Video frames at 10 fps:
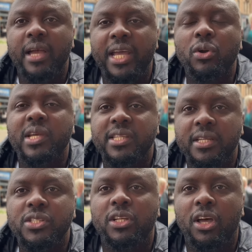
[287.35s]
I know I say
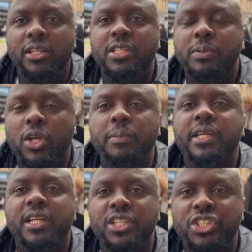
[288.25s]
this a lot, it's becoming
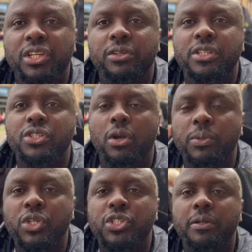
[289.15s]
a cliche on this
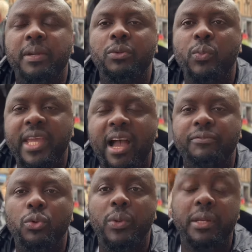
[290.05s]
community, but we
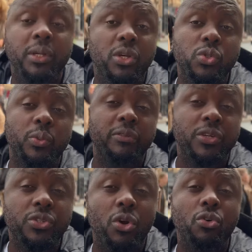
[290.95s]
have to win because there
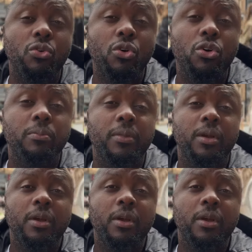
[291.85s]
is no room